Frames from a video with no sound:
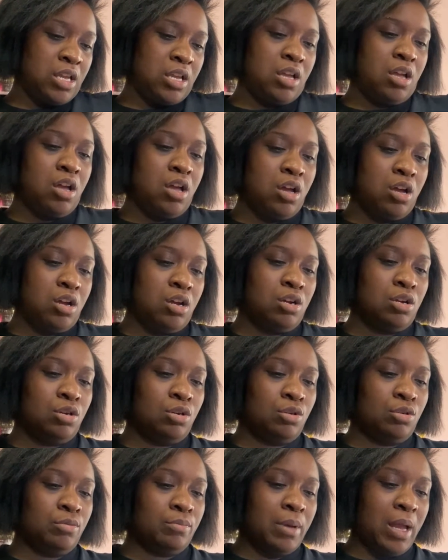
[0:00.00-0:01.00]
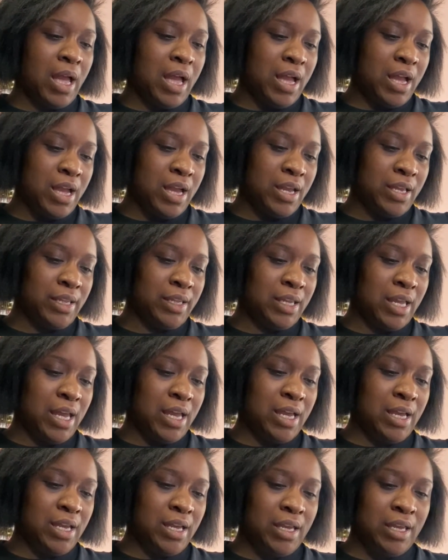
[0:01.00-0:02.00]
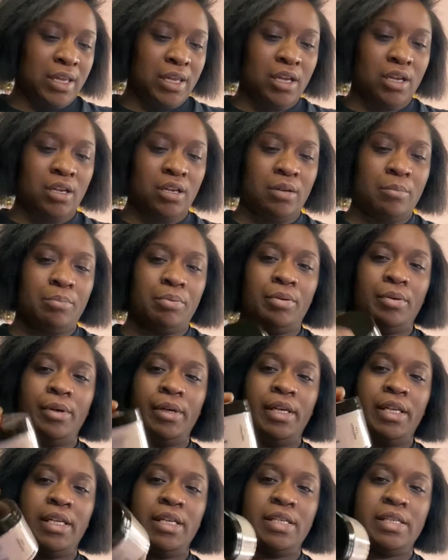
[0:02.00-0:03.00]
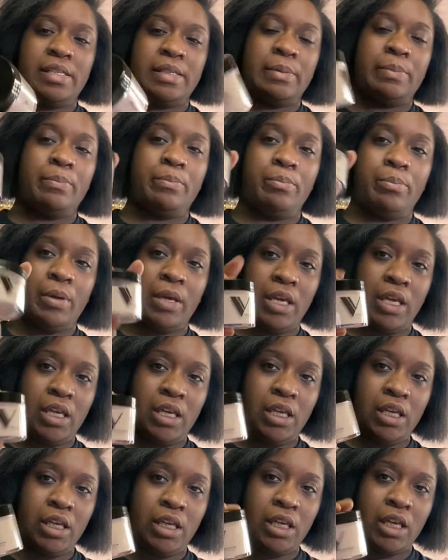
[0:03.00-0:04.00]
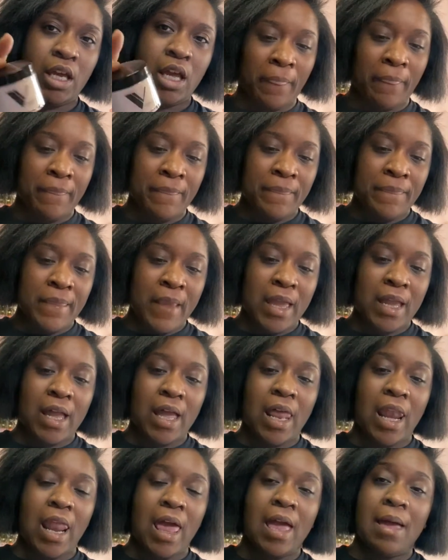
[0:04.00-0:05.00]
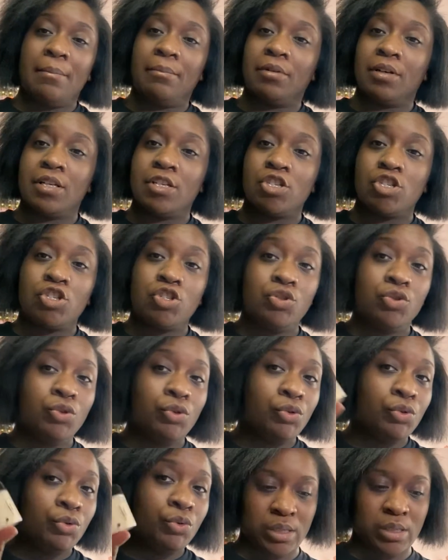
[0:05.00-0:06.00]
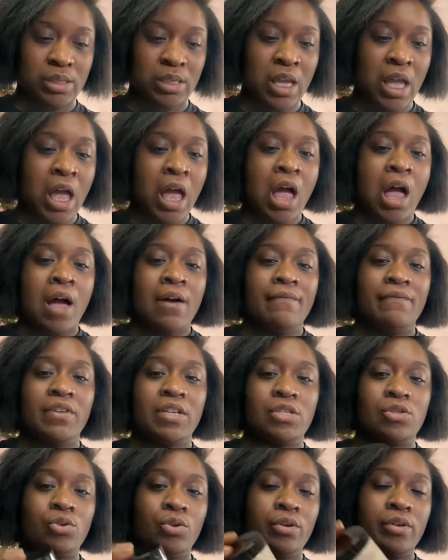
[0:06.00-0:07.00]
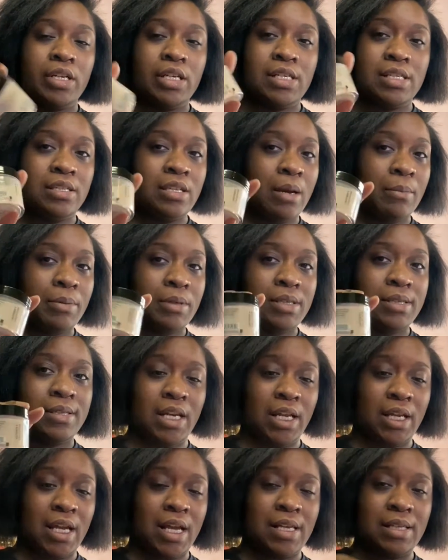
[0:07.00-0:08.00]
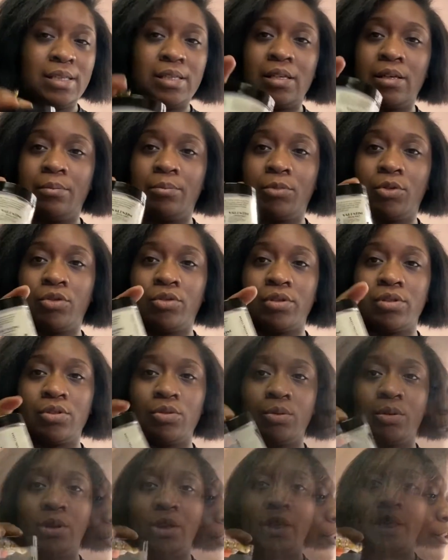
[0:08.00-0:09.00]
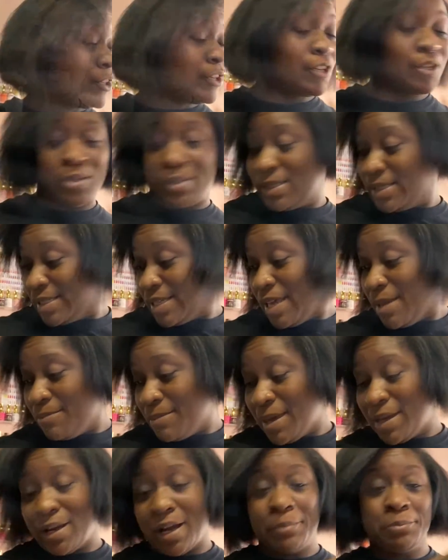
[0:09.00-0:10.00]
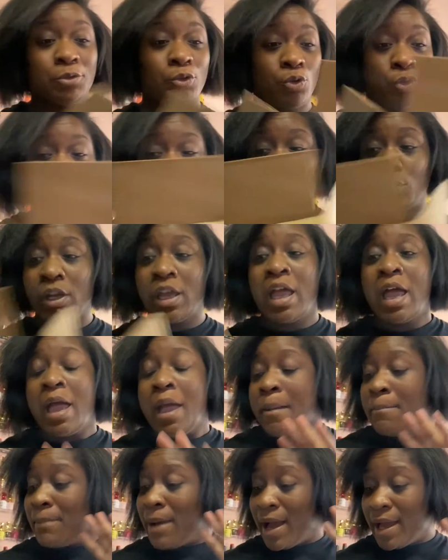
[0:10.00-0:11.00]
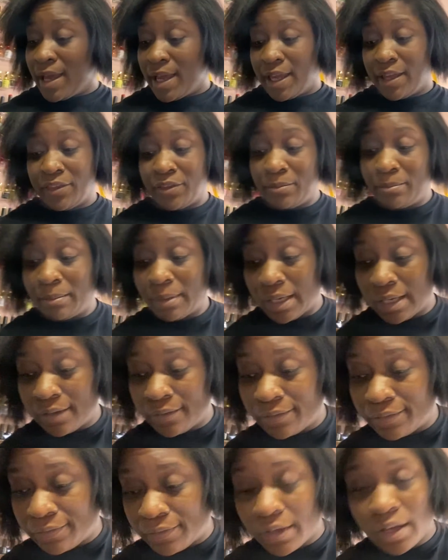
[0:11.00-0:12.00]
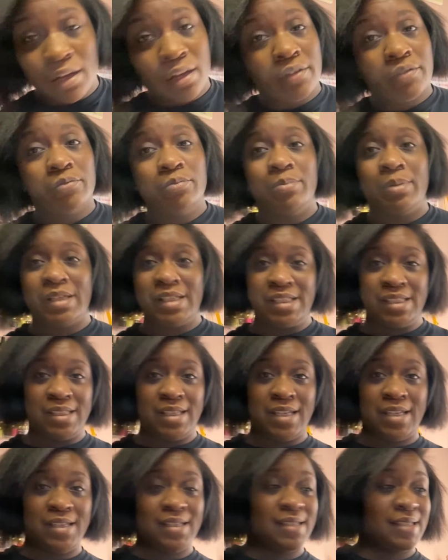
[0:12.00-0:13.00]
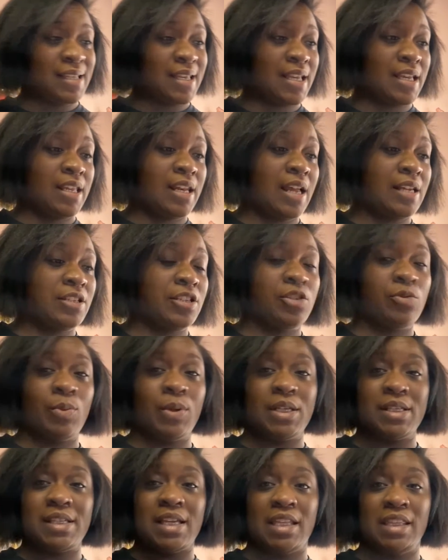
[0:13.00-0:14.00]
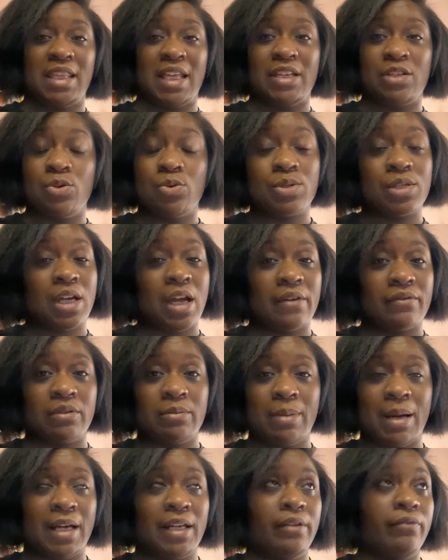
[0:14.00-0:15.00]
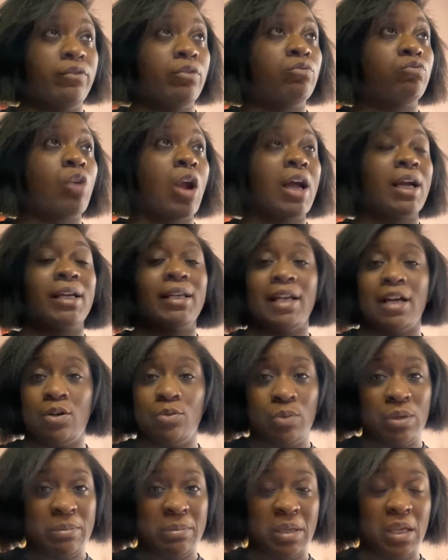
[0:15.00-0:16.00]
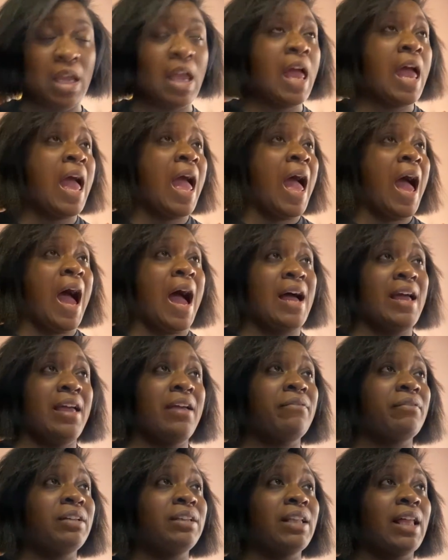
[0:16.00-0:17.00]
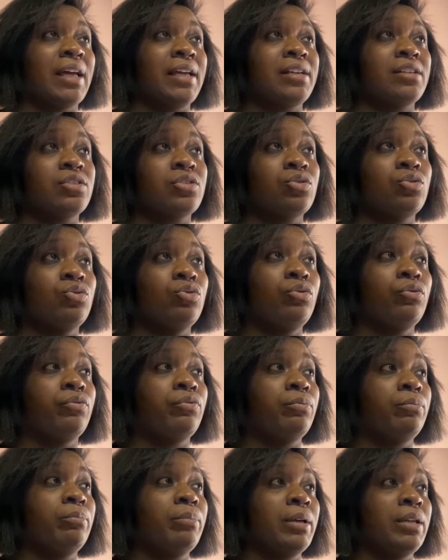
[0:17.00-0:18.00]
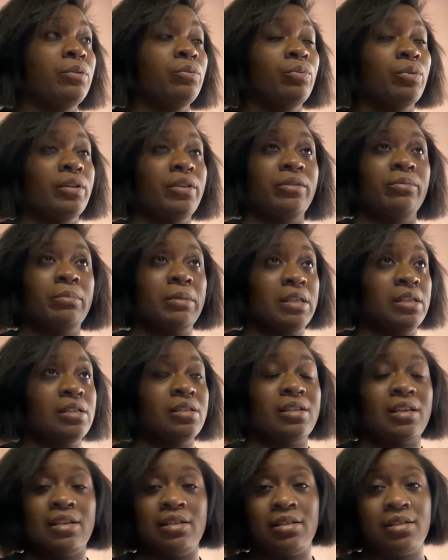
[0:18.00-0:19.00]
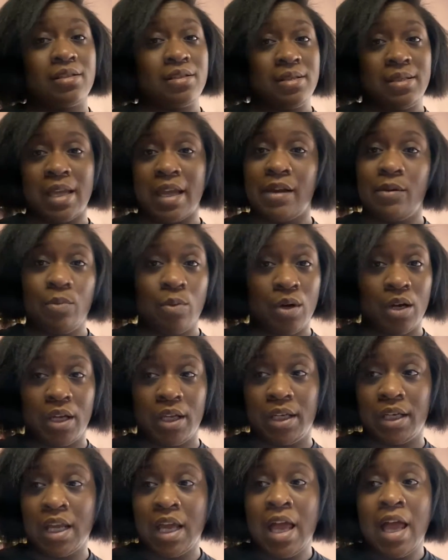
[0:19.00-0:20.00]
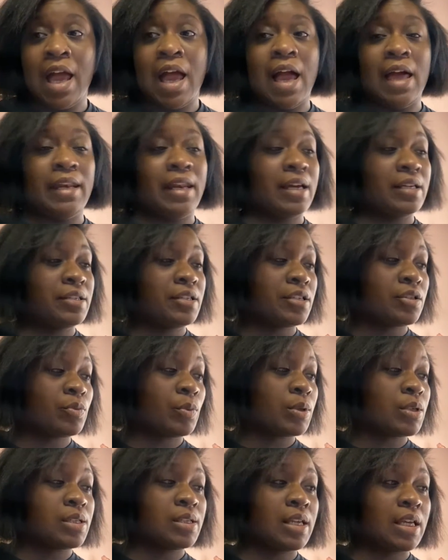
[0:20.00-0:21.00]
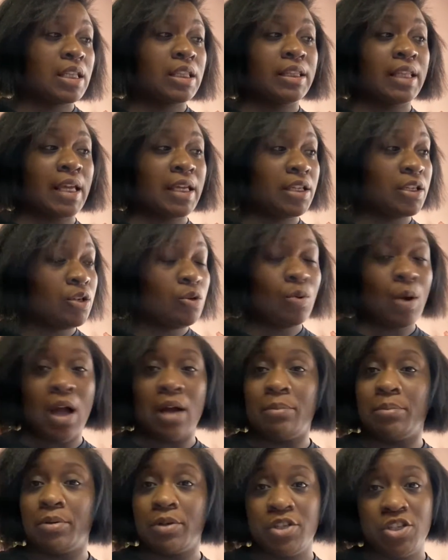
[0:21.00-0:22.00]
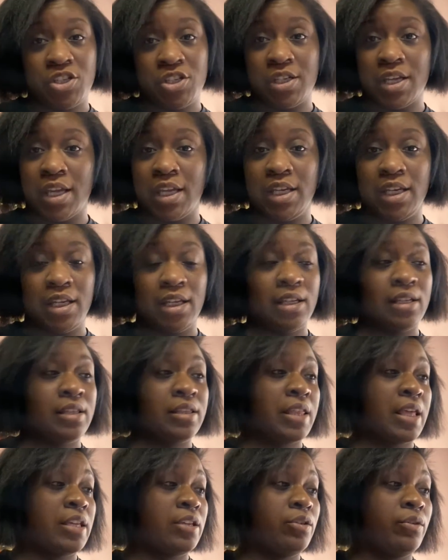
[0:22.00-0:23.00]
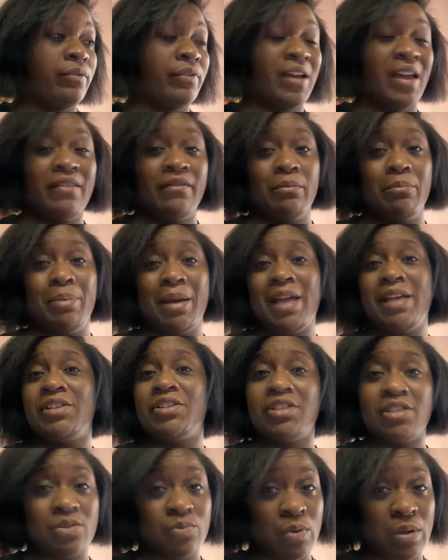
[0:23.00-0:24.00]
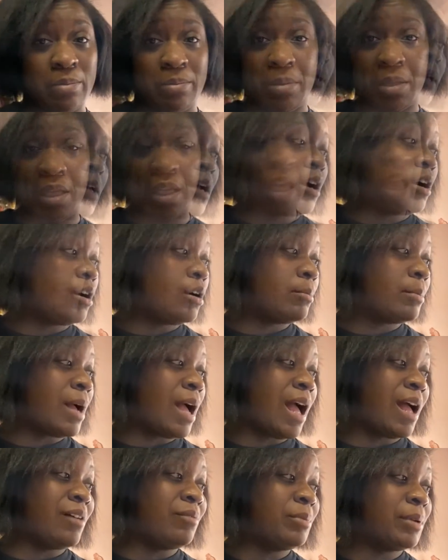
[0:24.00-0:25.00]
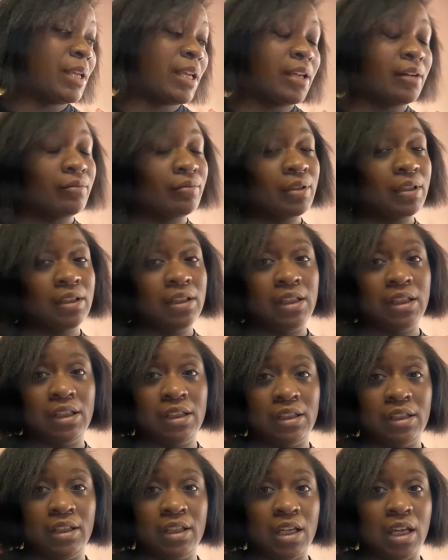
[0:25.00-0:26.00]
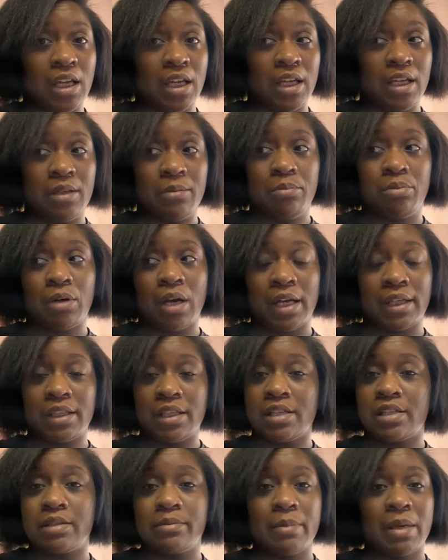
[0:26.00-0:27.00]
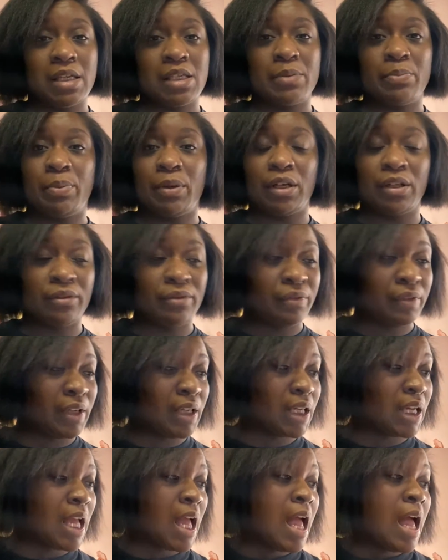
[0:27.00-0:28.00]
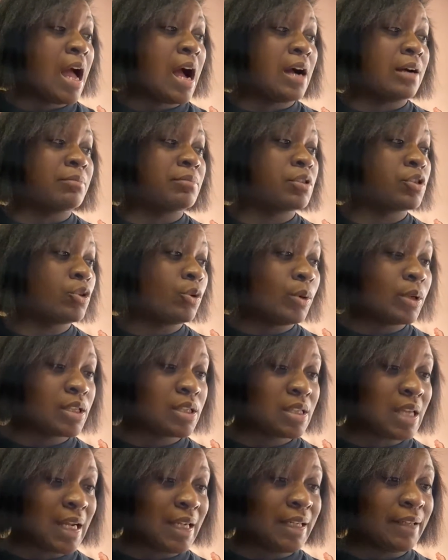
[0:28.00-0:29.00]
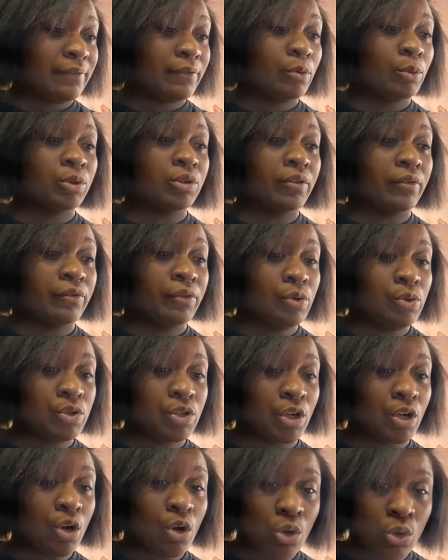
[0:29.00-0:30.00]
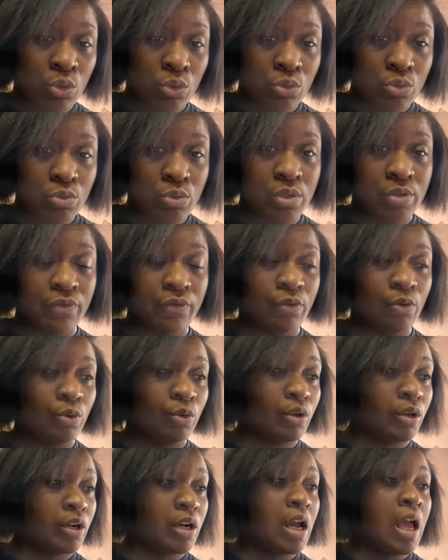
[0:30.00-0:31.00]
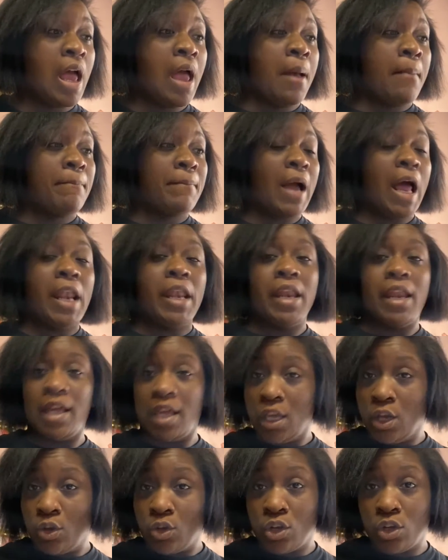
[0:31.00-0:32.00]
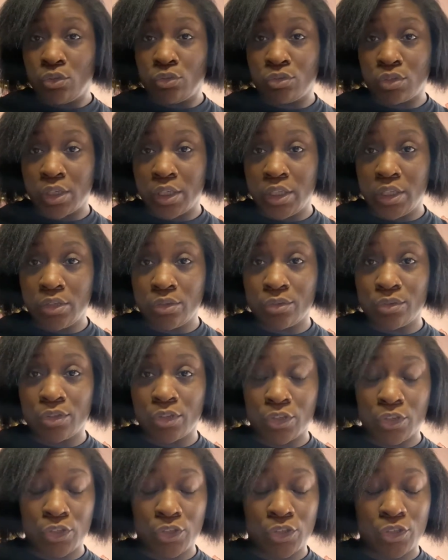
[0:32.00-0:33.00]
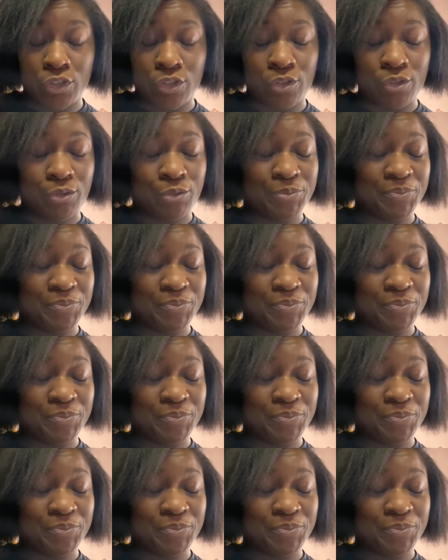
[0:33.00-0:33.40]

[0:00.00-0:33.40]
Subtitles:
I got Prettiest Pink, Glamorous Nudes, Victoria's number 6. Got some crystal clear. Girl, it's getting better. I'm going on my 8th month of business, and I just want to say thank you to everybody for rocking out with me. I have clients who've been with me since day one, and I just want to say thank you. I appreciate it. Thank you for having patience with me. I've been getting really good, and practice makes perfect. I'm so excited for what the future holds for my nail career, girl.